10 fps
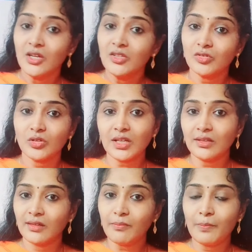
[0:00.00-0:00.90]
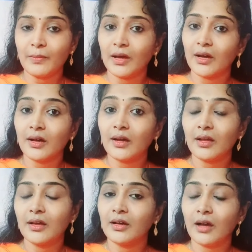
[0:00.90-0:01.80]
so that the
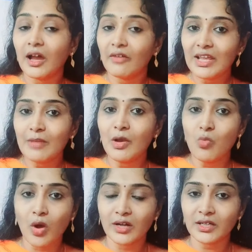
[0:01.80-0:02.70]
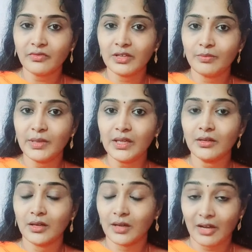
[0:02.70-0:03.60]
available water will be
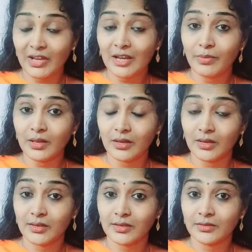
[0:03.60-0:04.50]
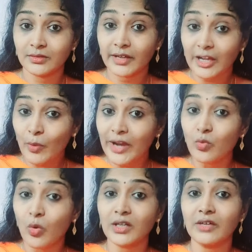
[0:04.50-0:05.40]
required
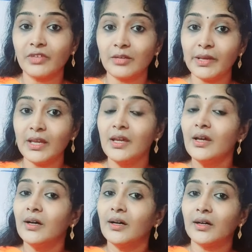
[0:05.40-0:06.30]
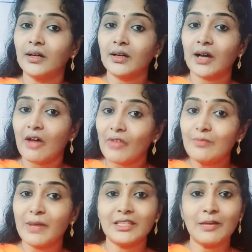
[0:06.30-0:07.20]
water will be availed
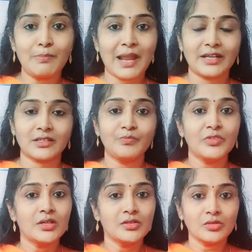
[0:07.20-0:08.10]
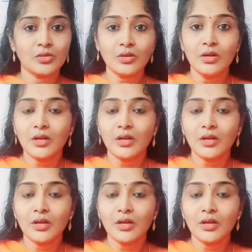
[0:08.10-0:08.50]
by the plant. So